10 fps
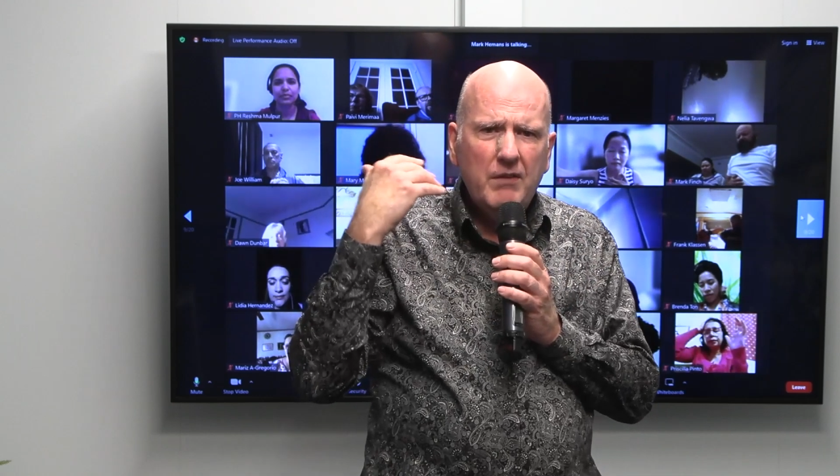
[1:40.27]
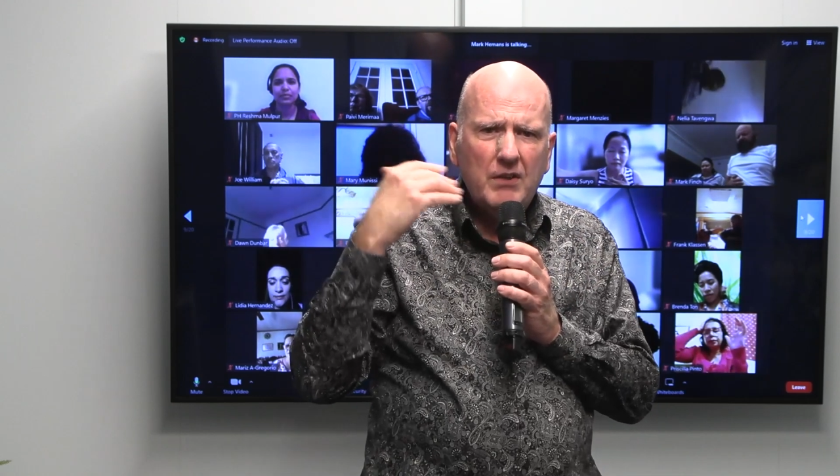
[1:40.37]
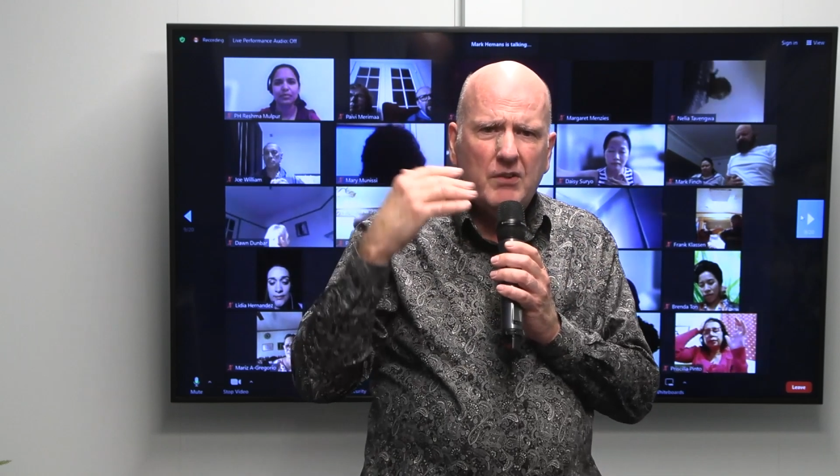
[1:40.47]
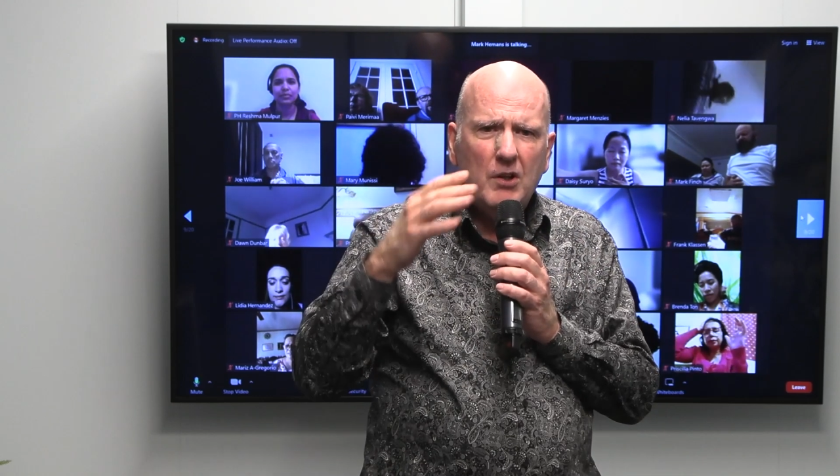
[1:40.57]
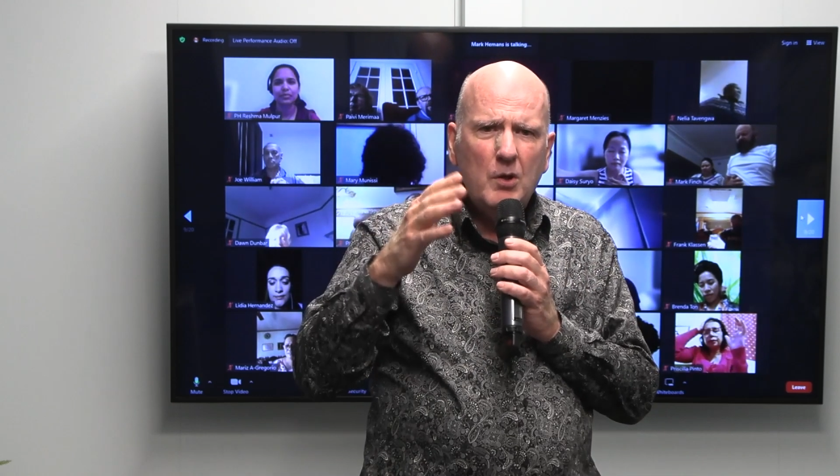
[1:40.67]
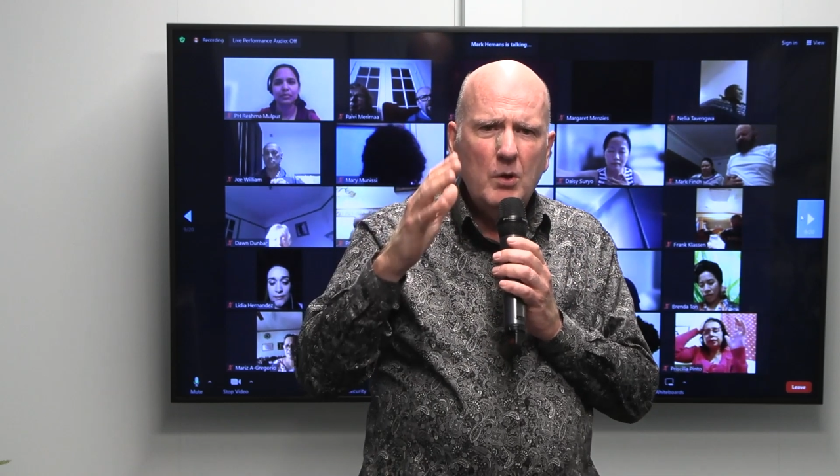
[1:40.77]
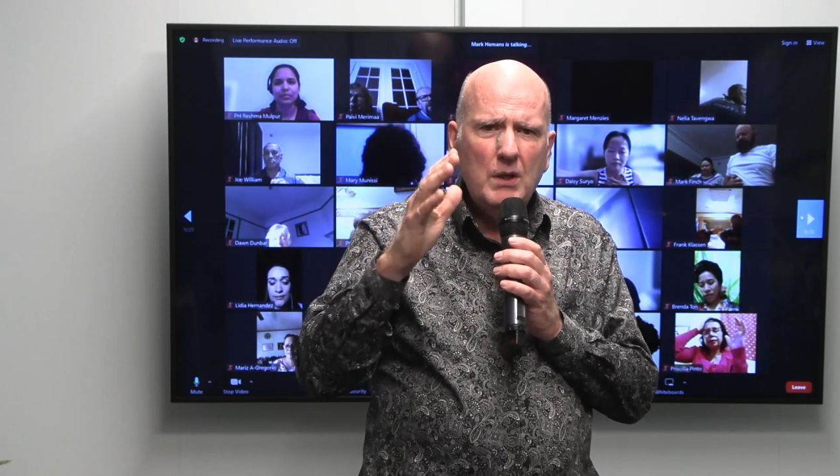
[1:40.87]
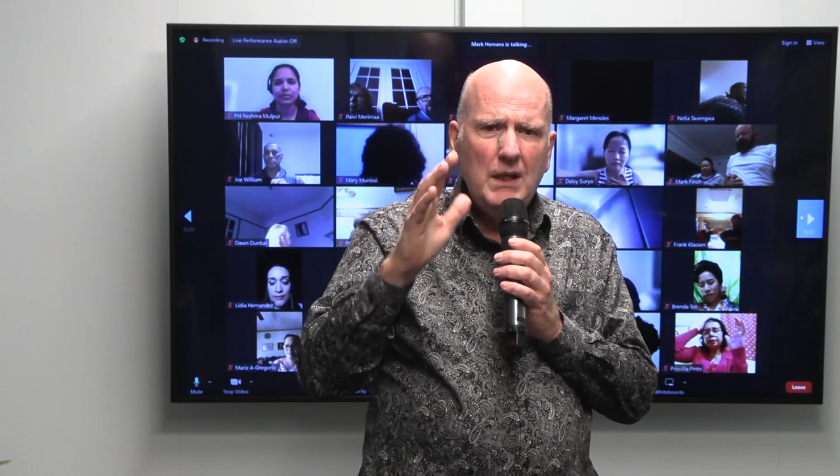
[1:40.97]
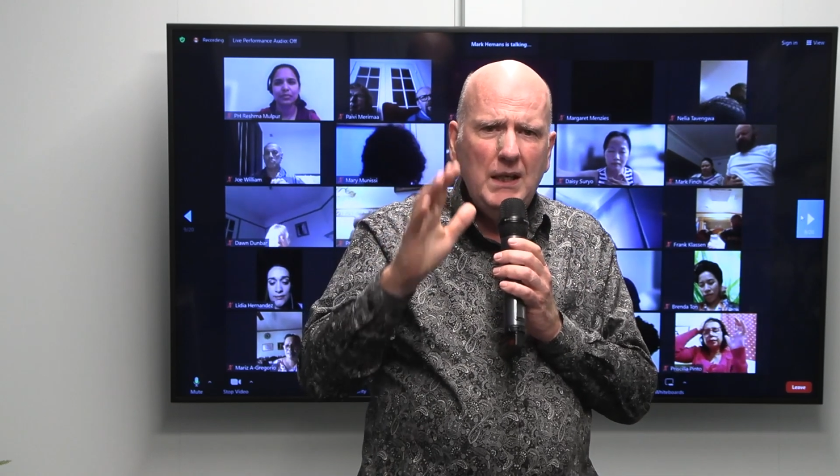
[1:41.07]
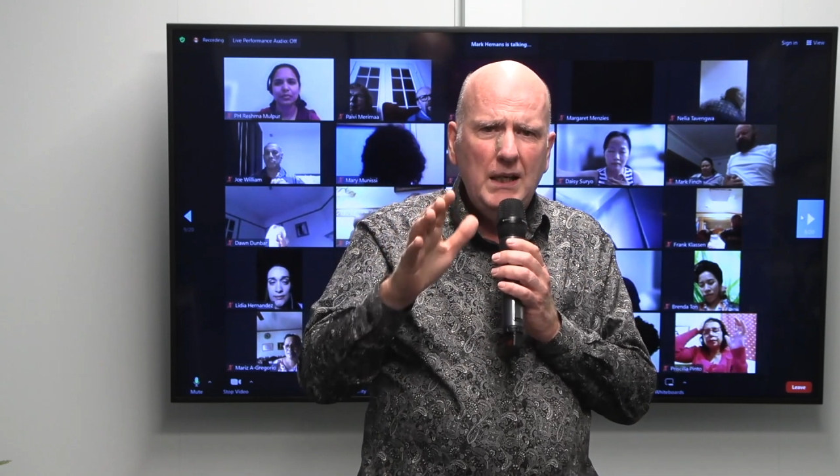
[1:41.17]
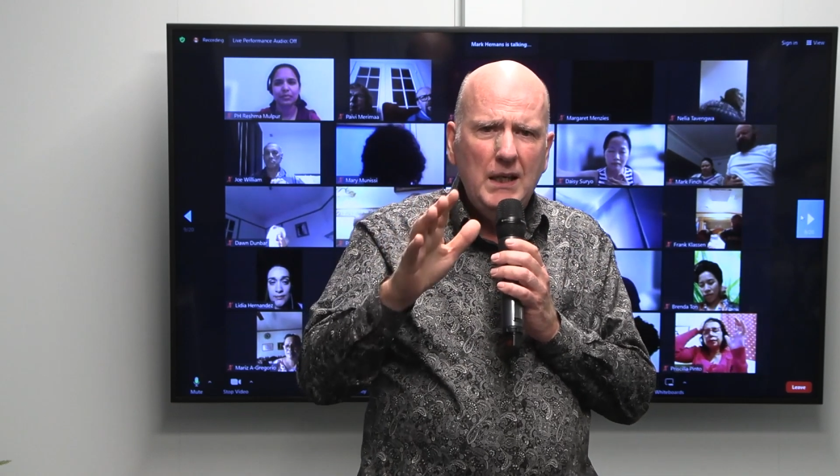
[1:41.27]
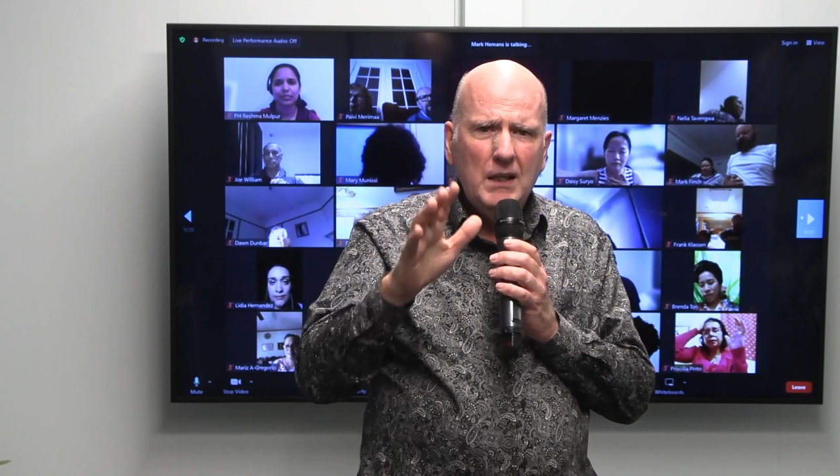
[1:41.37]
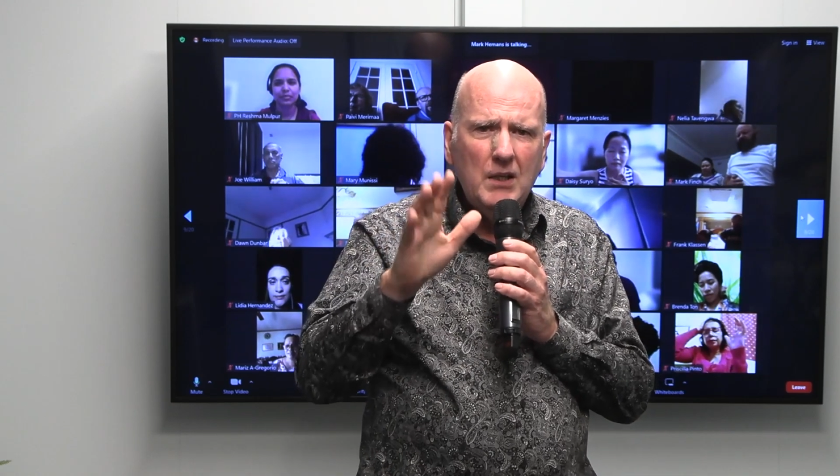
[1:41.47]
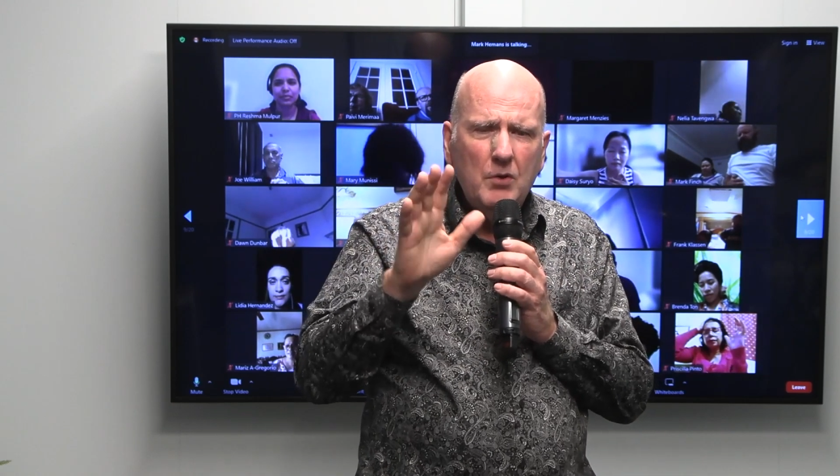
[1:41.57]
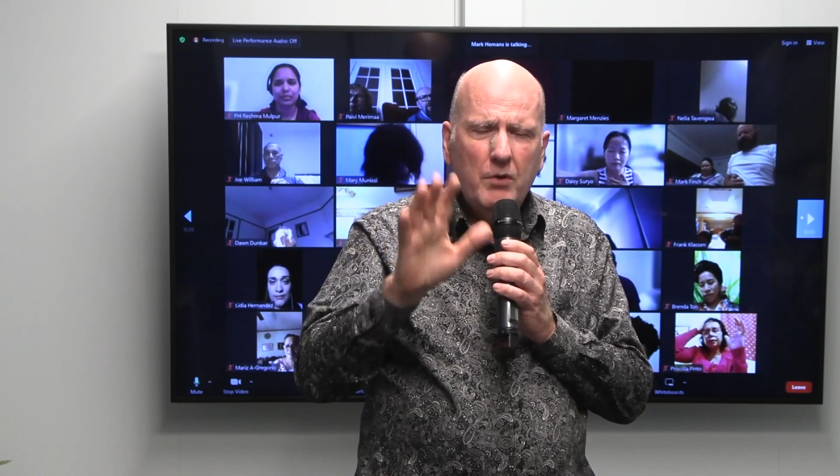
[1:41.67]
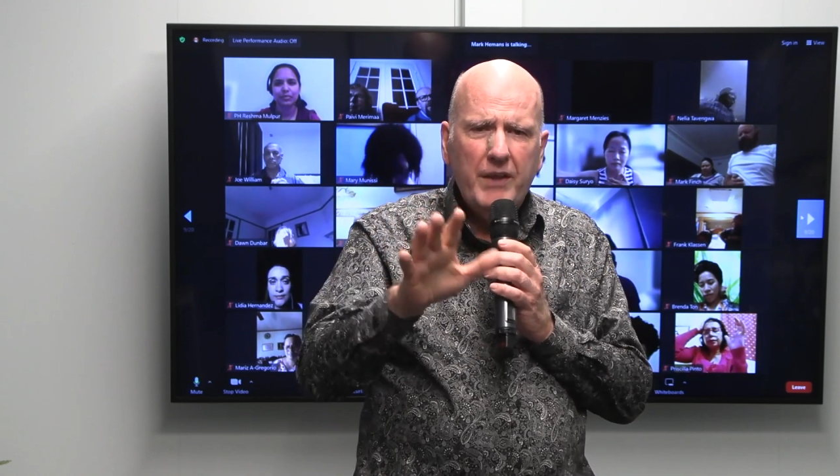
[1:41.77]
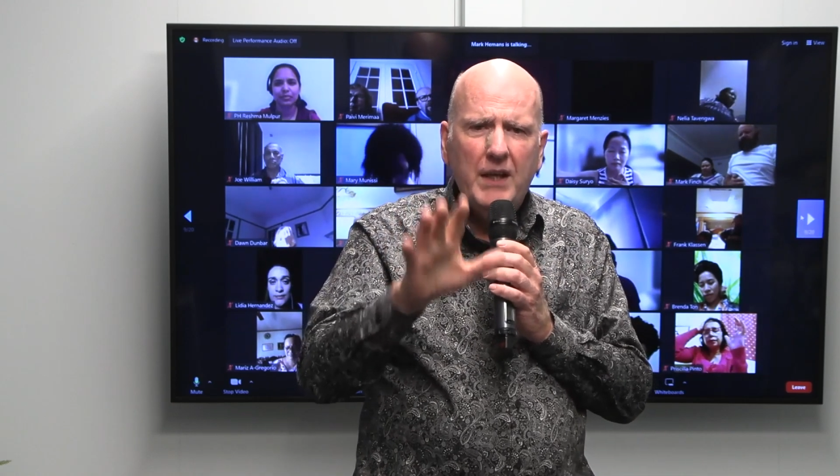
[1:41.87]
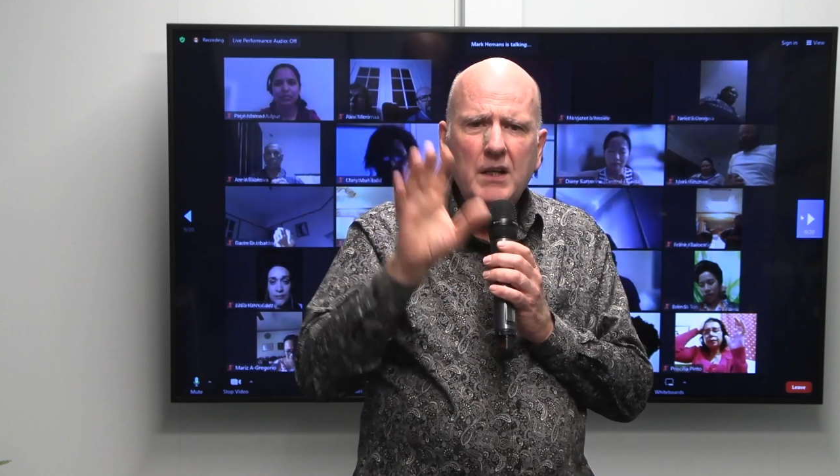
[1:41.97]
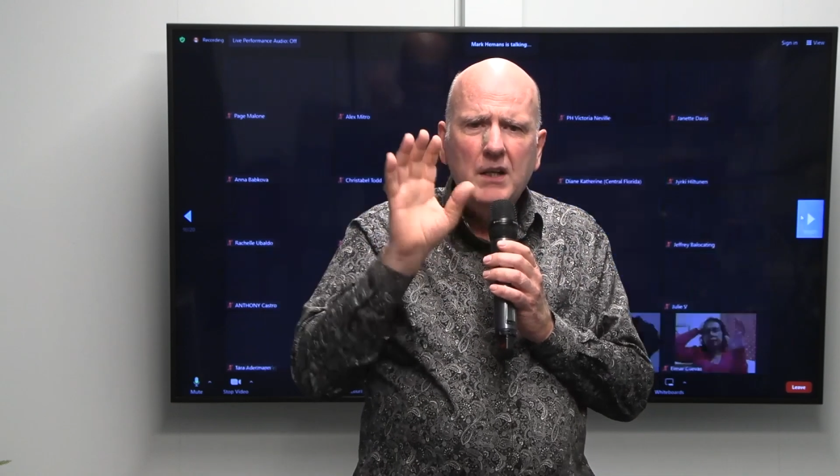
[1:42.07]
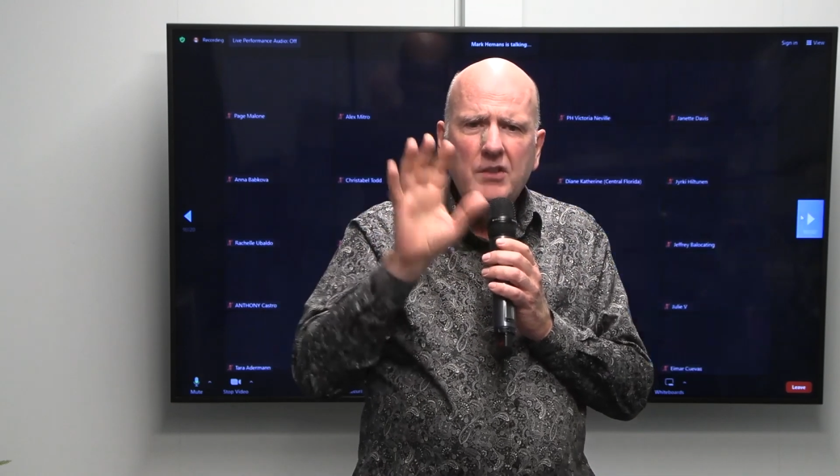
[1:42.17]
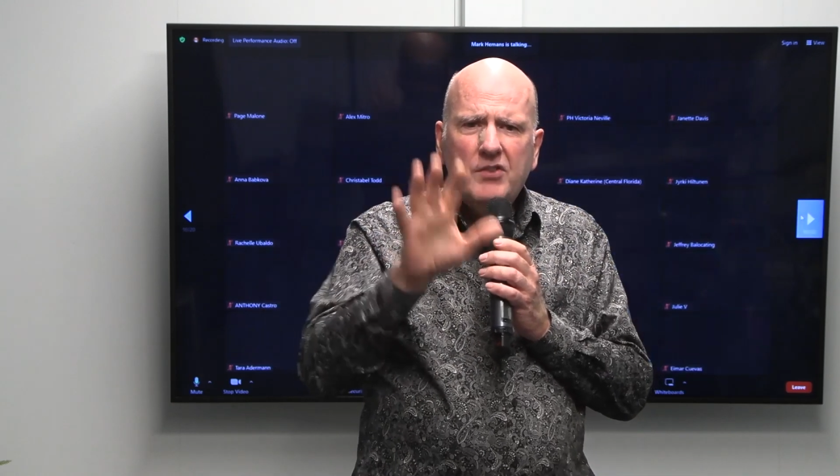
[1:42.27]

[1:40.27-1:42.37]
that's the Lord healing you of that.